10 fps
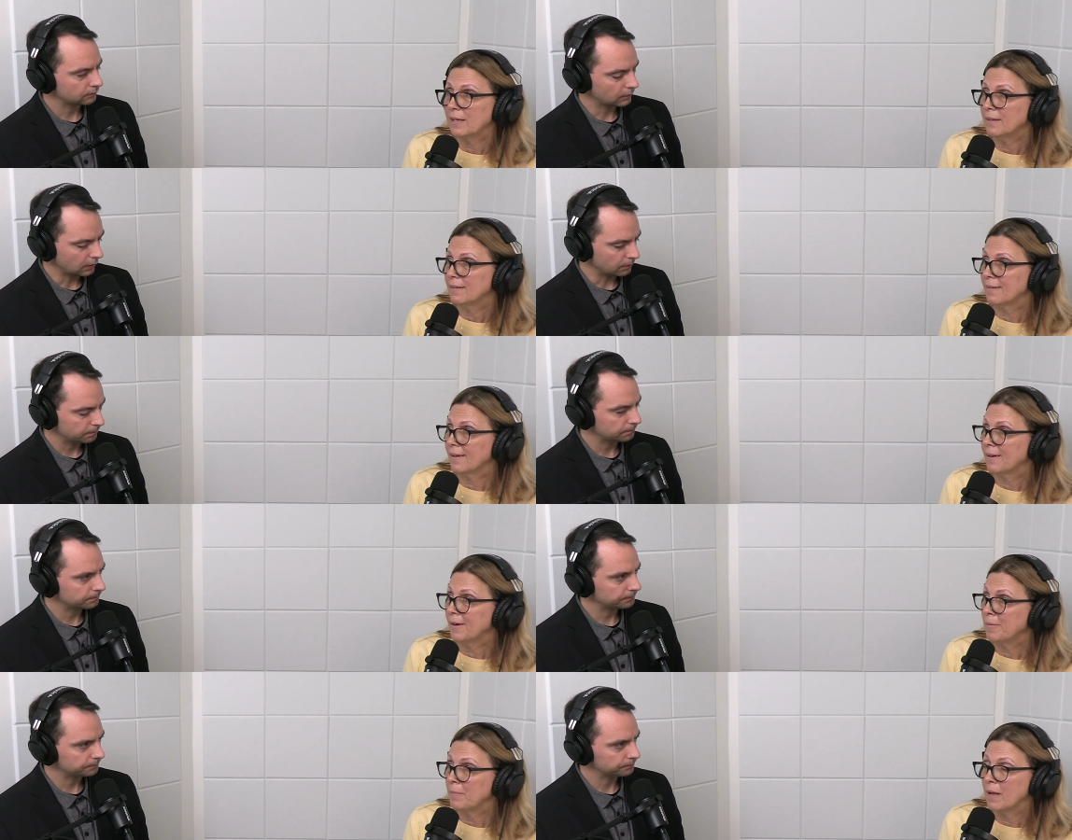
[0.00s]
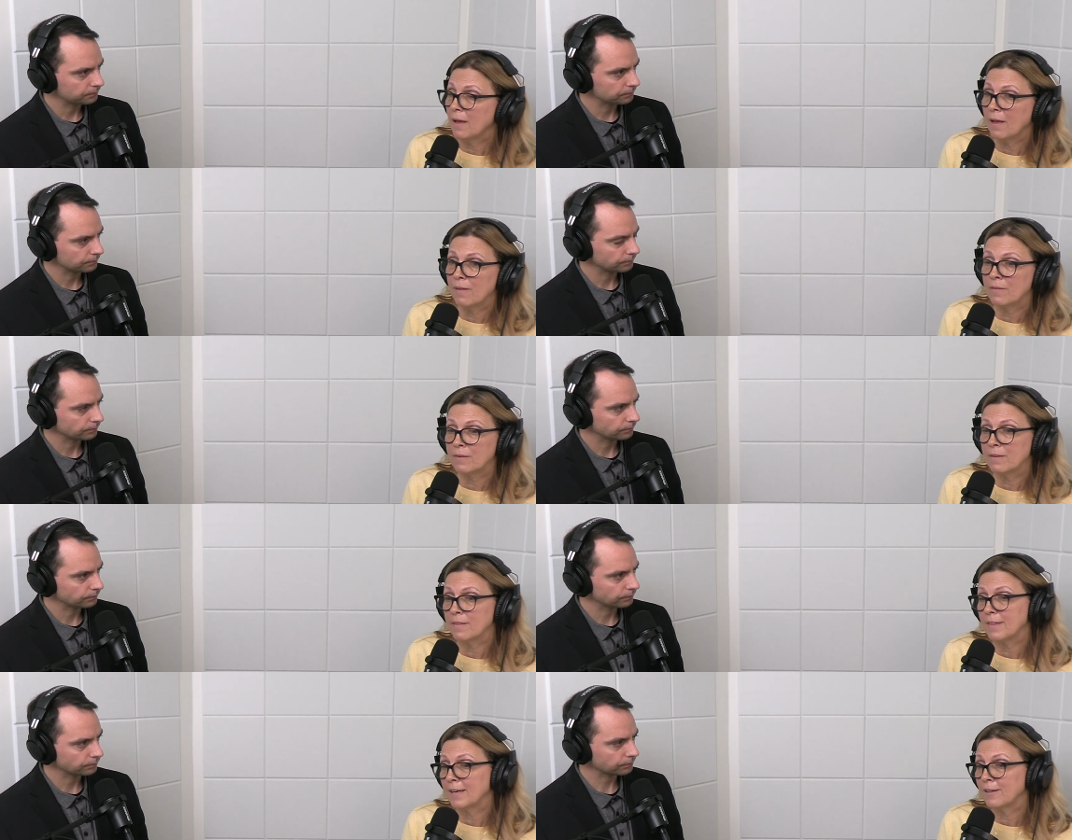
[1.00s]
Speaker 1: it, yep. um, and
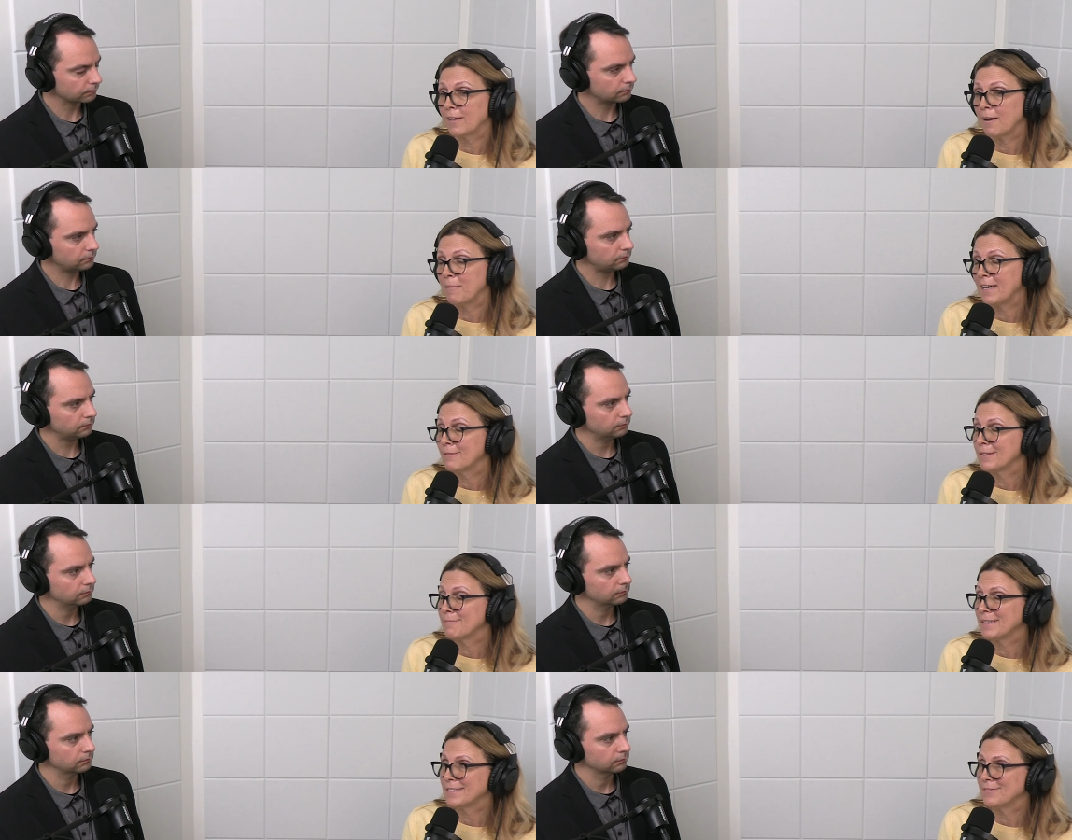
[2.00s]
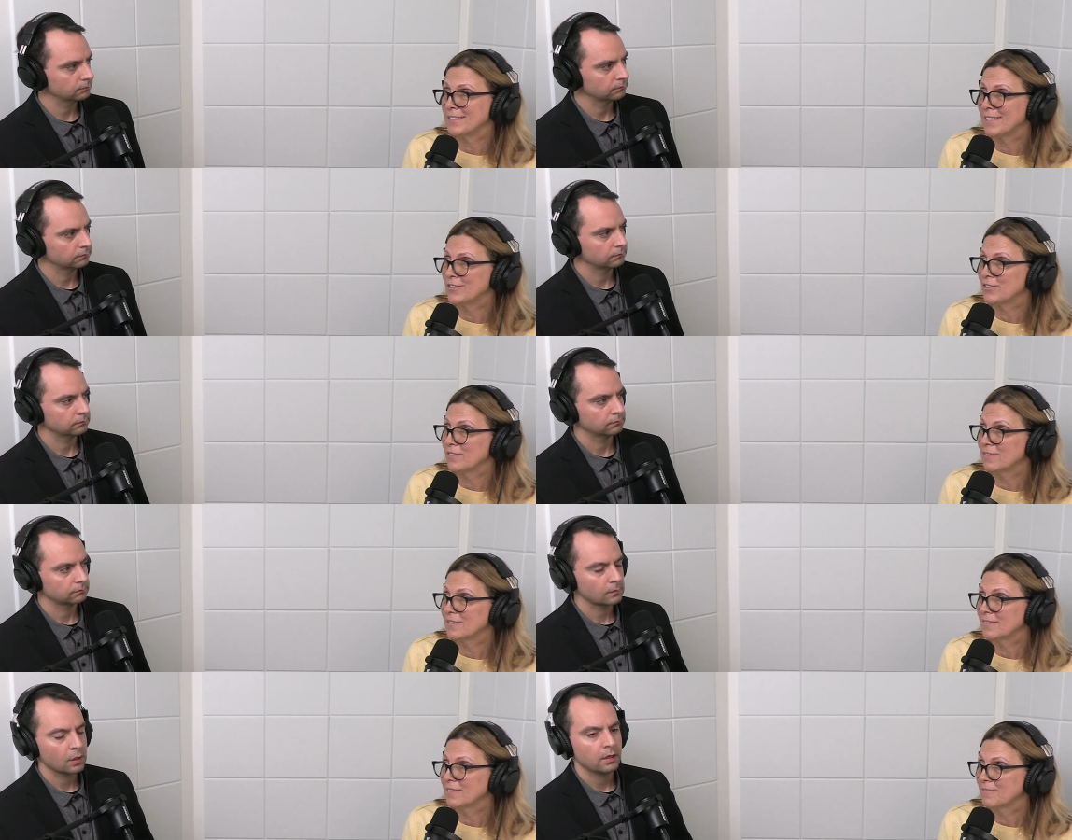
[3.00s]
then come at it with the best of
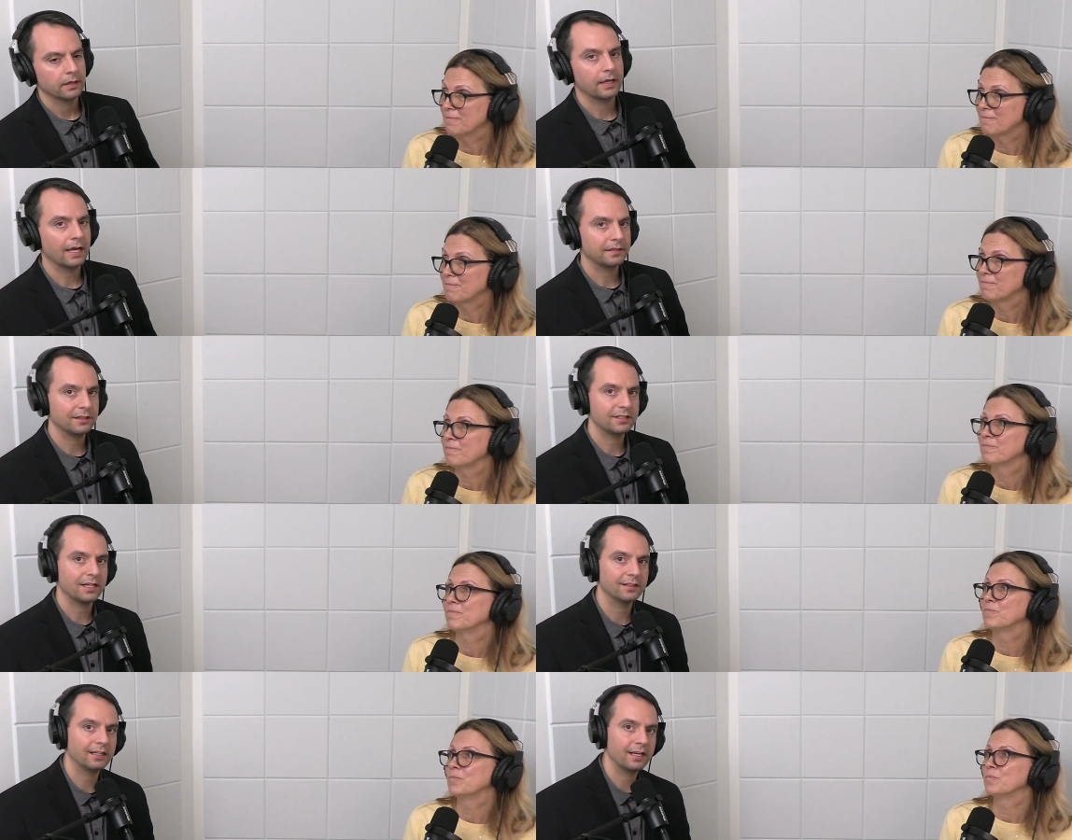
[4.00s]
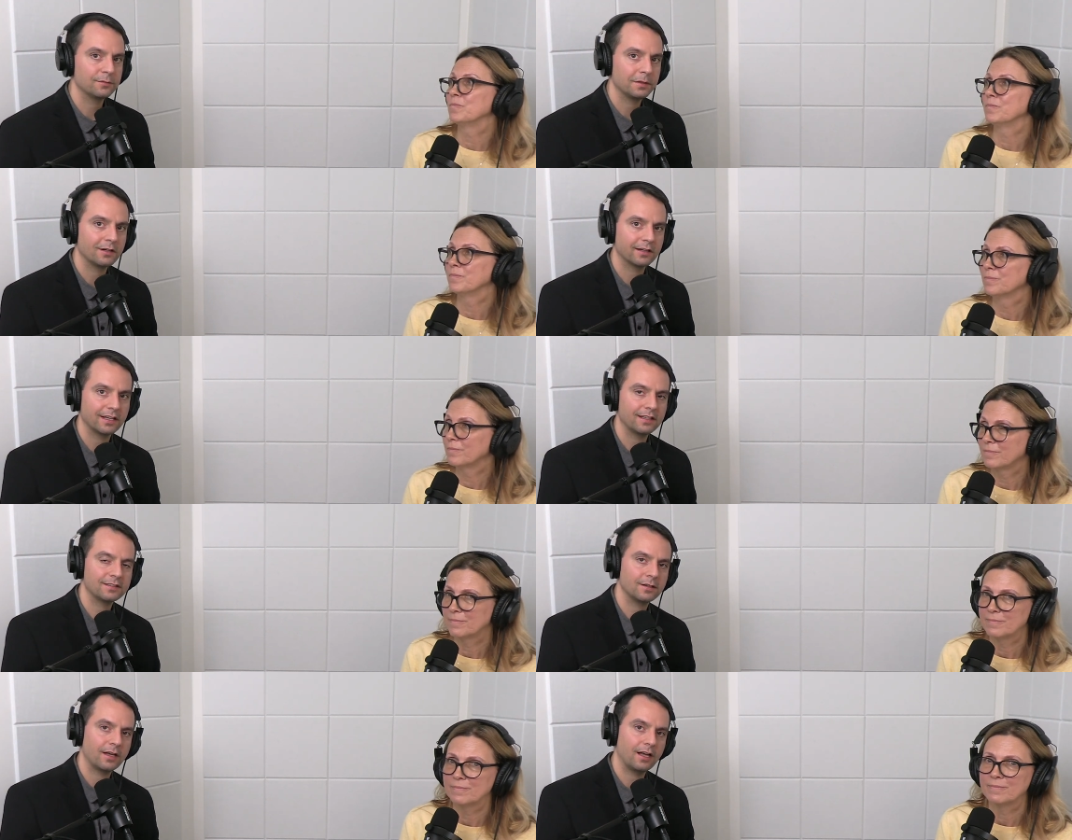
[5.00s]
intentions.
Speaker 2: Kathy Shanley has been our
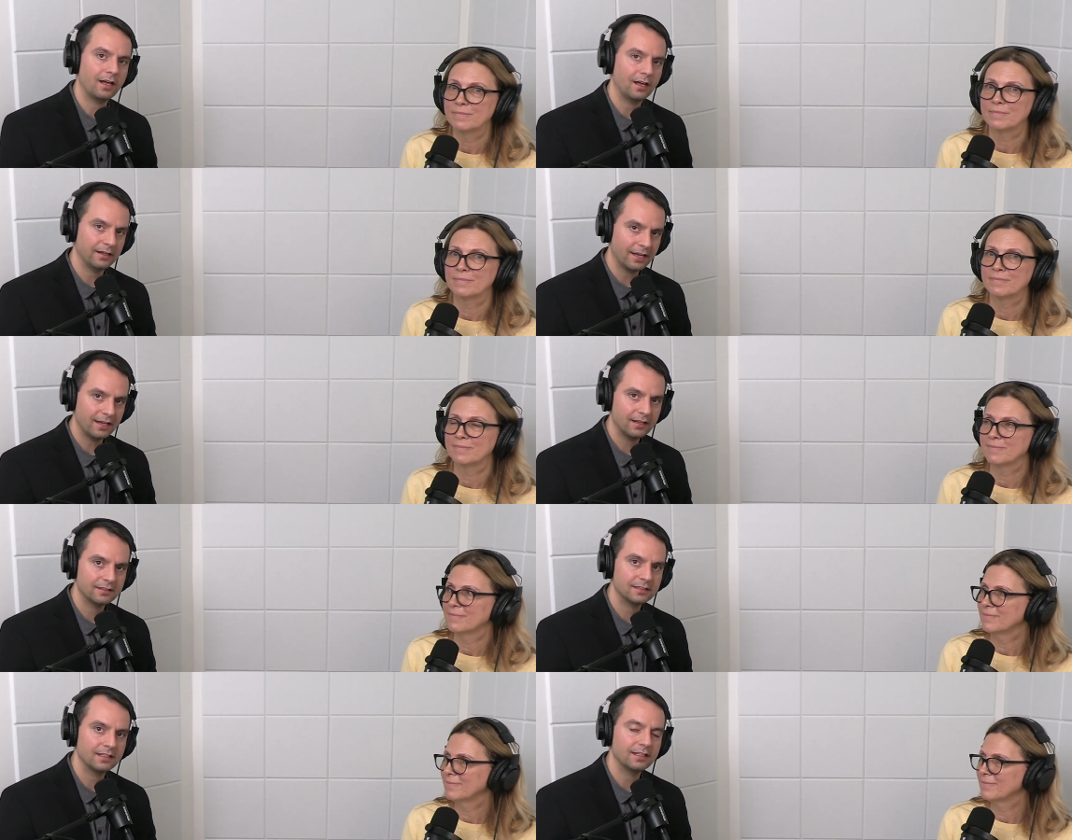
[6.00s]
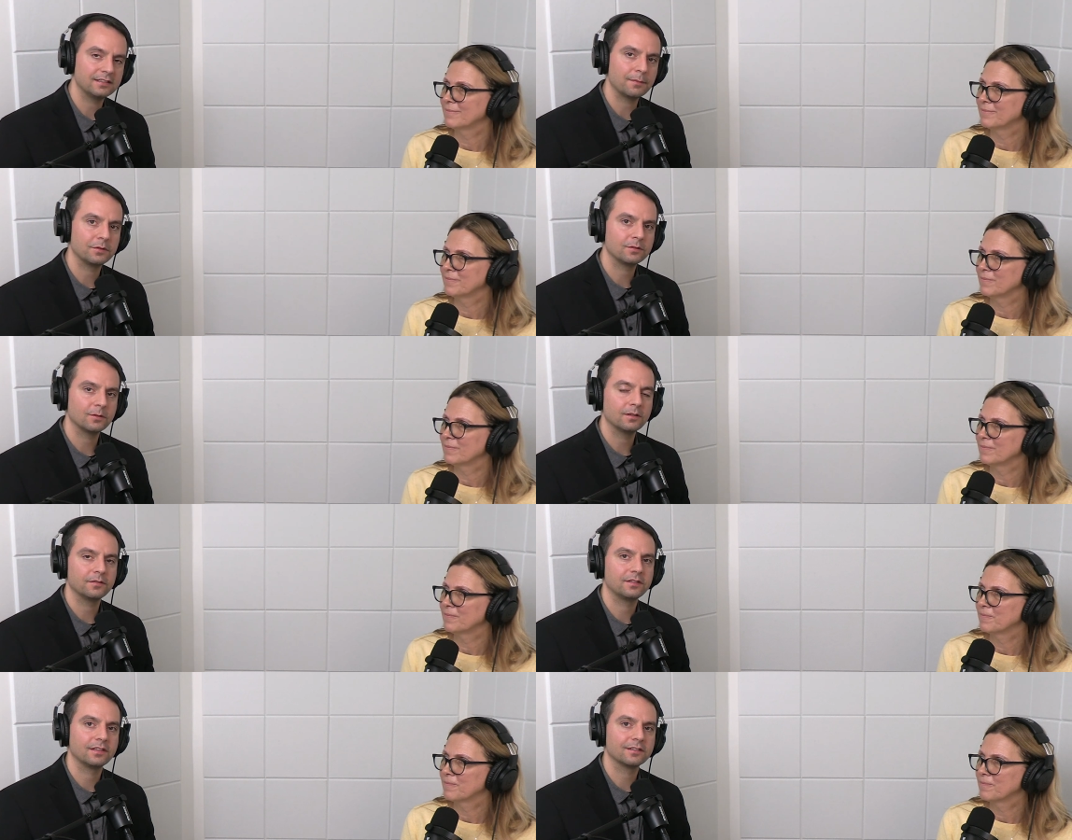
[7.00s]
guest again on today's episode of
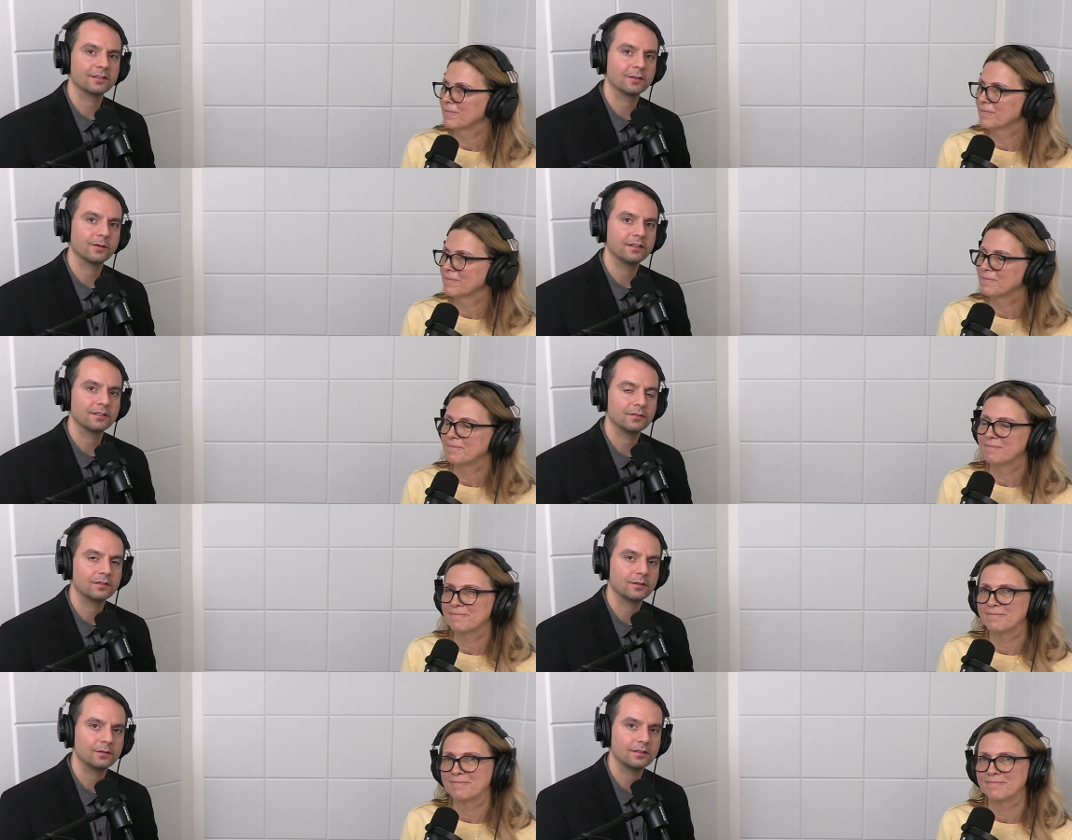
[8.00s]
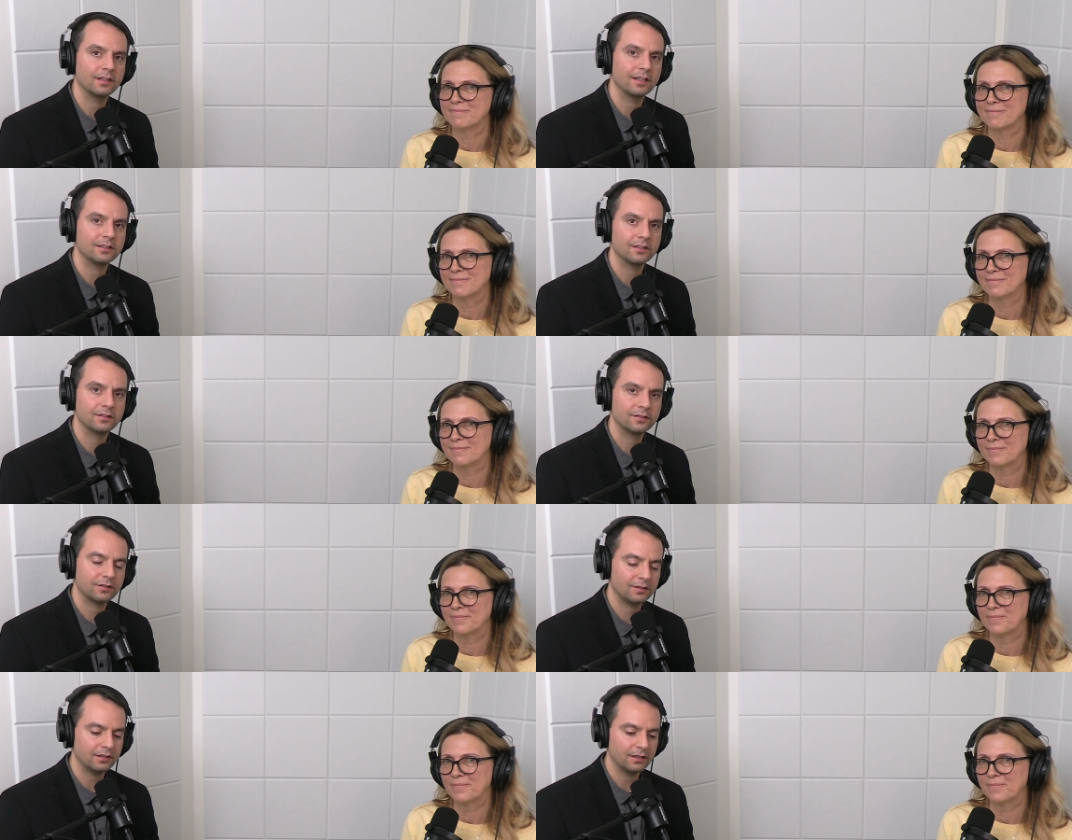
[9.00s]
Six Degrees of Associations. She